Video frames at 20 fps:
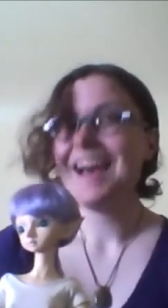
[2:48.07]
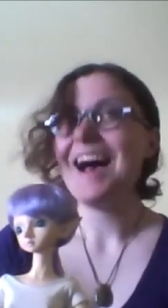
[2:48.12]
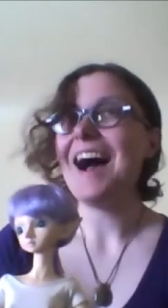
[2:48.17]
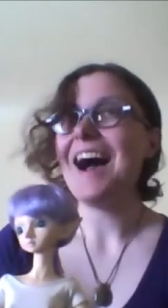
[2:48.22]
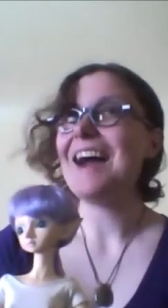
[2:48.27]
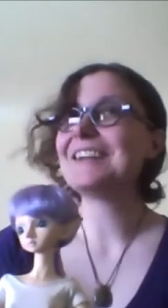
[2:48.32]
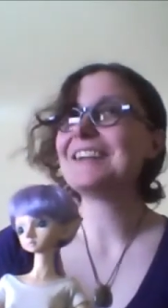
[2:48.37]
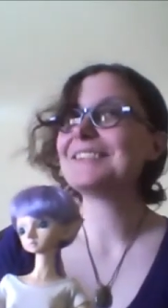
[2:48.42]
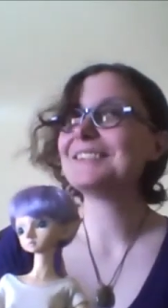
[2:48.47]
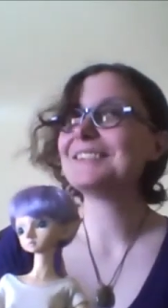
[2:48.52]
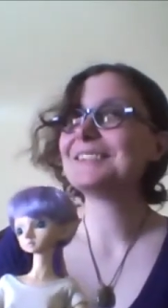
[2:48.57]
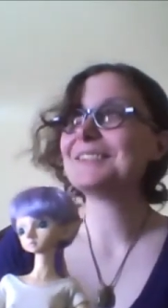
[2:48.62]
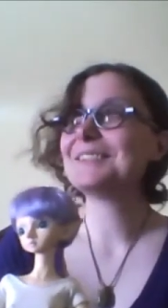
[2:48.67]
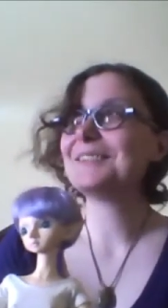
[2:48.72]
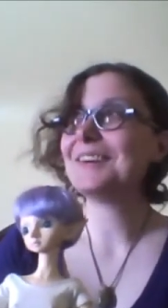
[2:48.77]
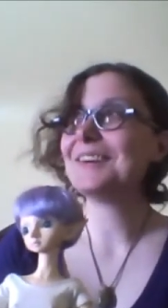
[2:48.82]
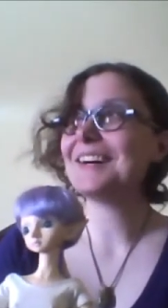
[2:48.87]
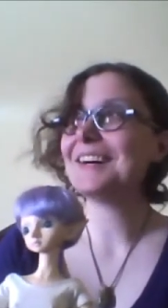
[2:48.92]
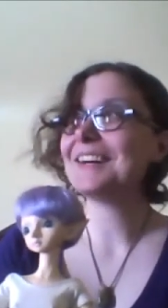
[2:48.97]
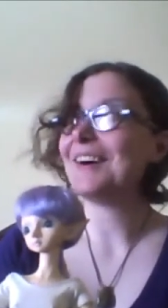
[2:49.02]
don't
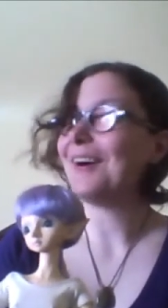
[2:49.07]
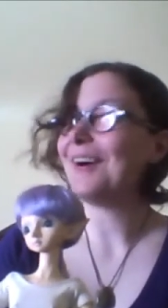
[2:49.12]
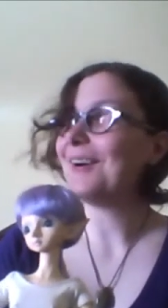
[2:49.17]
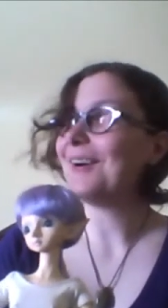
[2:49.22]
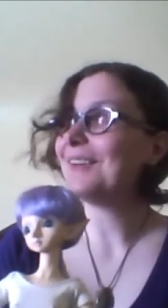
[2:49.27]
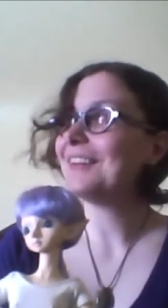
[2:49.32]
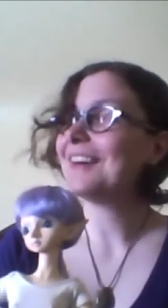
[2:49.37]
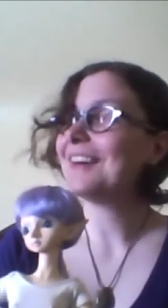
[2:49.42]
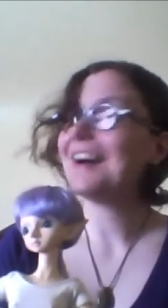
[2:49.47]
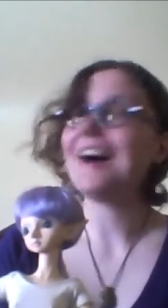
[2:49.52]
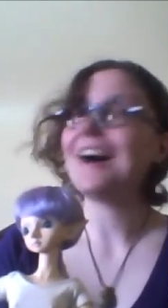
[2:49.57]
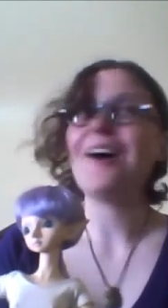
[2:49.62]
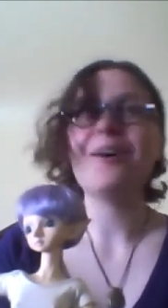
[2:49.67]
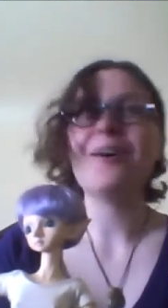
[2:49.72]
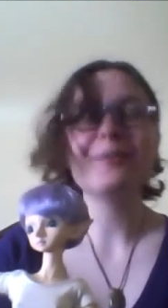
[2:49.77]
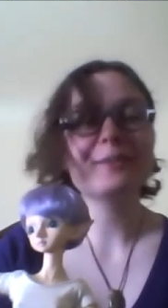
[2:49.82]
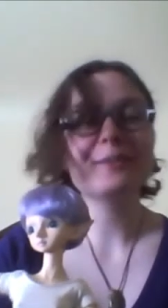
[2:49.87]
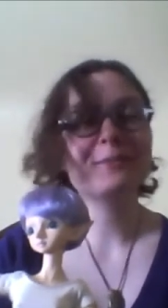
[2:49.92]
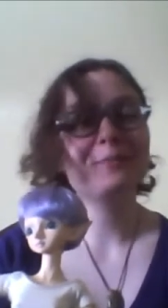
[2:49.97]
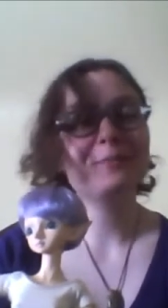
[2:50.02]
know why
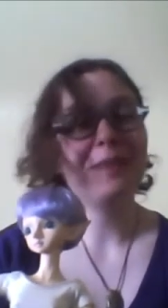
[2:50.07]
all of